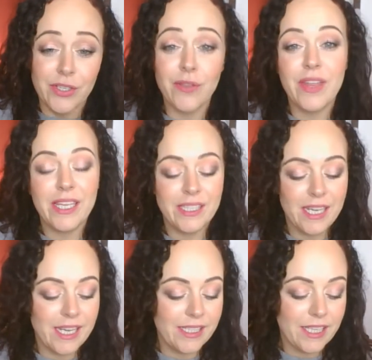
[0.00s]
So this
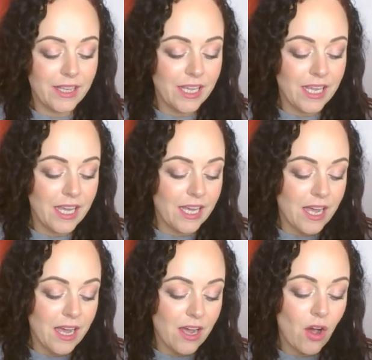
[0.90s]
is the
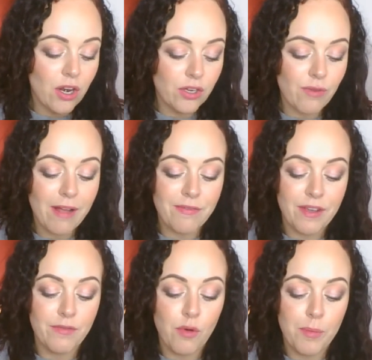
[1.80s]

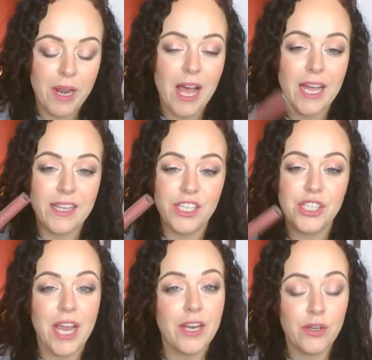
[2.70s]
holographic formula and the
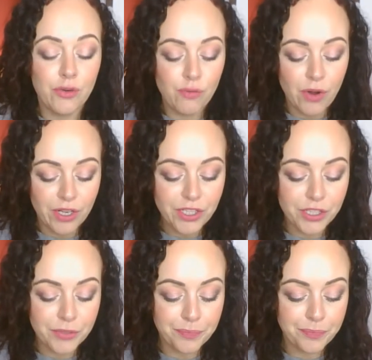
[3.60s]
shade
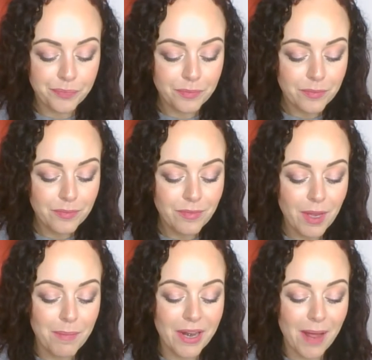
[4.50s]
Crush,
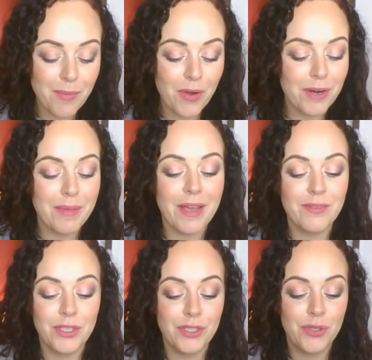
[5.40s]
but I'm not going to be
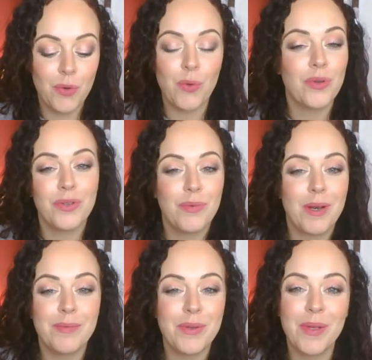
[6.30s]
able to talk
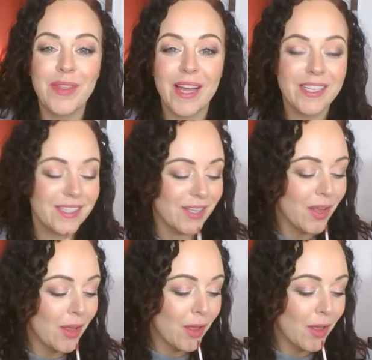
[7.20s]
while I'm doing this.